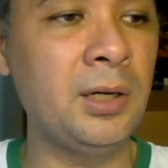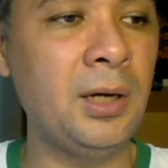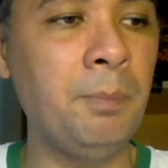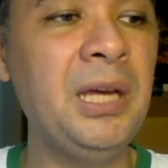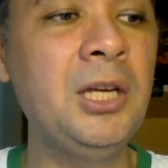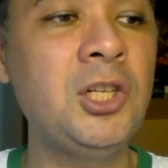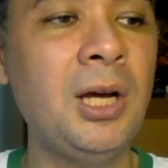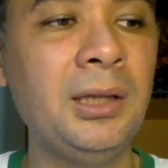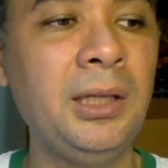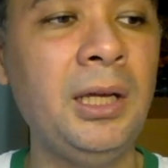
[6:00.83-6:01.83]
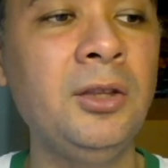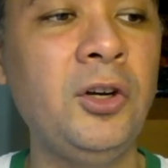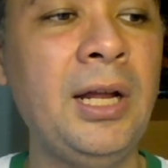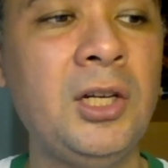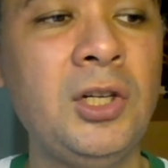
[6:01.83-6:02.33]
a big shot
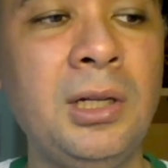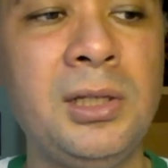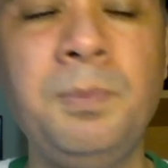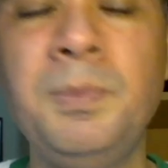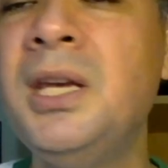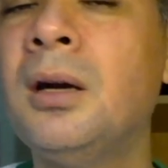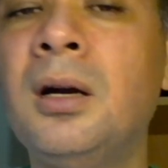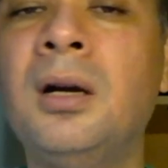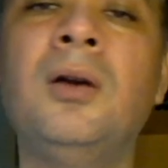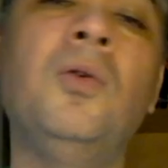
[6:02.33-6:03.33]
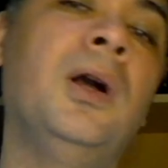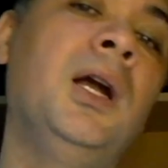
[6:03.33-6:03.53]
international speaker or